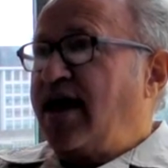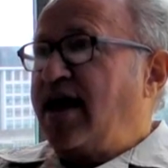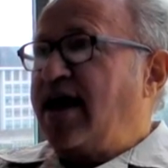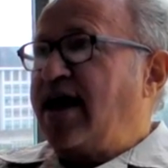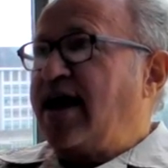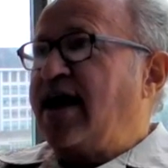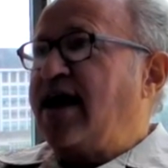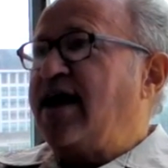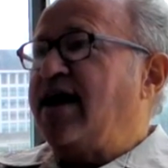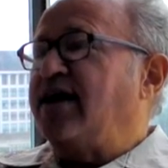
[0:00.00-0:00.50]

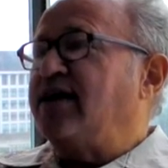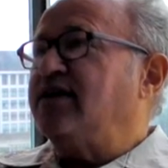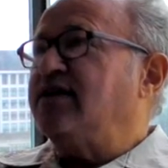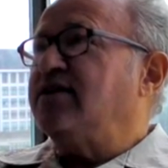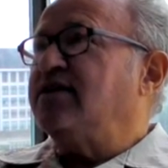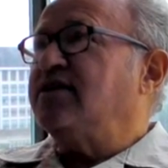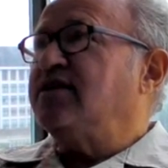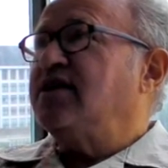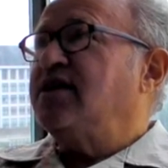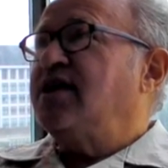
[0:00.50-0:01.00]

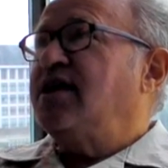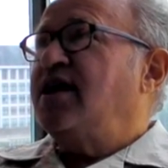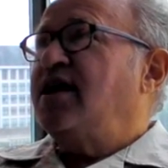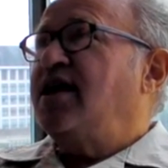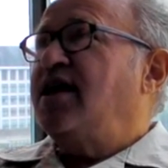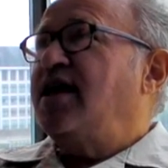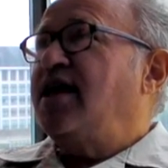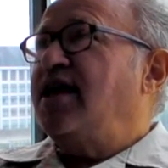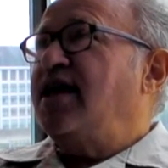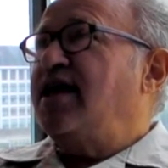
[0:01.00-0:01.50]
And
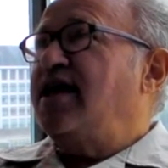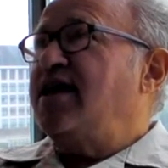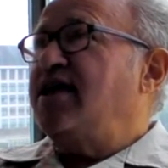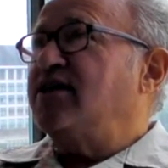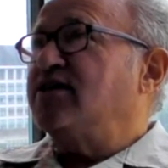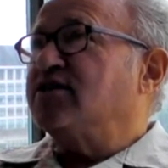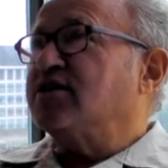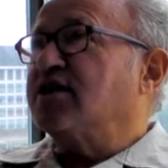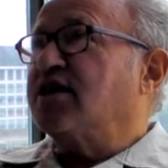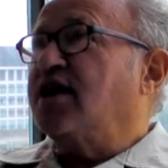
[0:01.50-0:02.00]

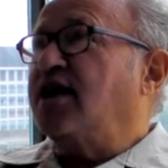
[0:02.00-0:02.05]
his